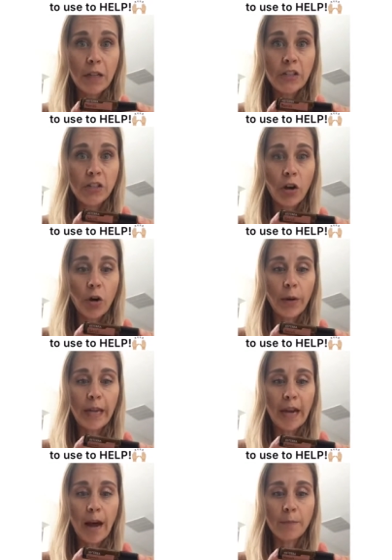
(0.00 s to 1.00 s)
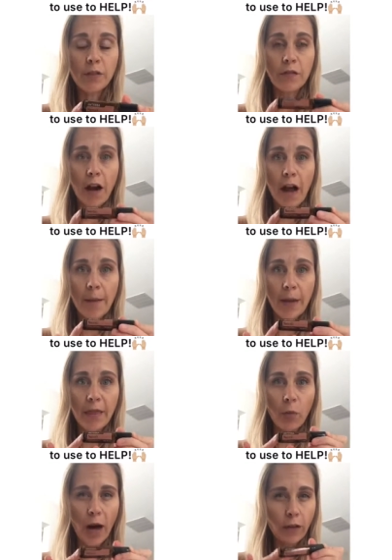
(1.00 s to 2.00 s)
So it comes from
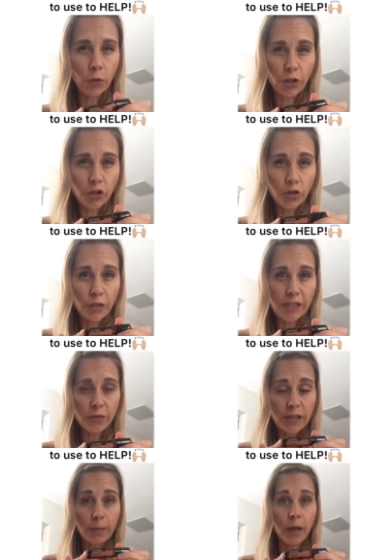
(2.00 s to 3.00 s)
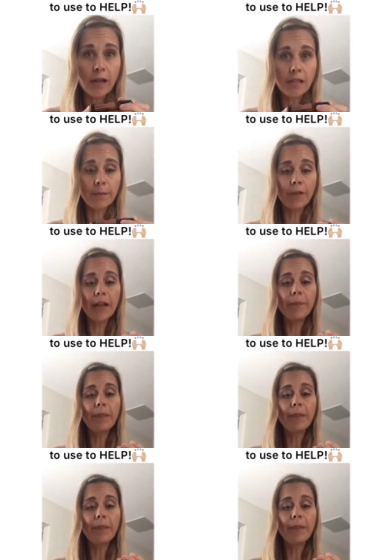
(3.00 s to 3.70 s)
the wild orange tree, so it's the blossom of it.